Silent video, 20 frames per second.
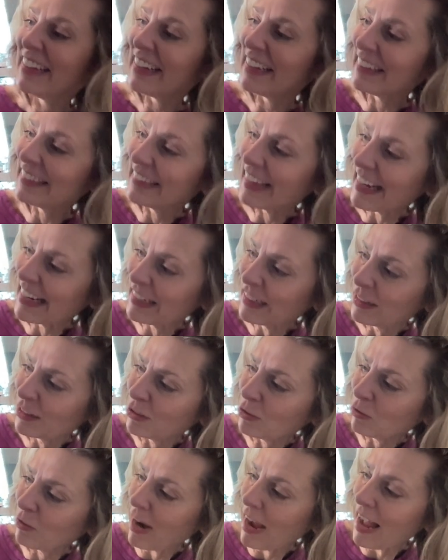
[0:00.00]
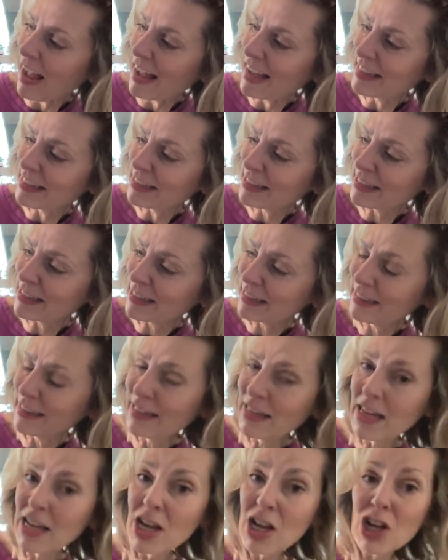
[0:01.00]
Elena cries.
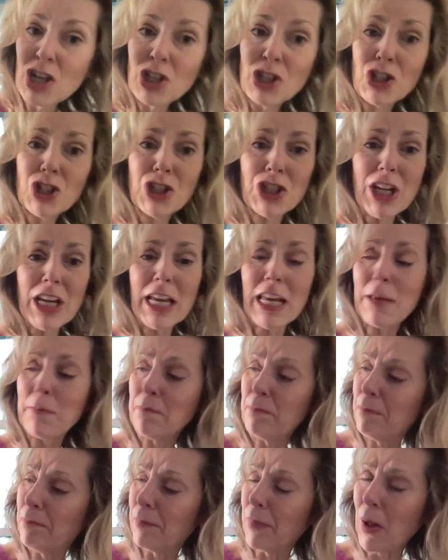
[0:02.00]
She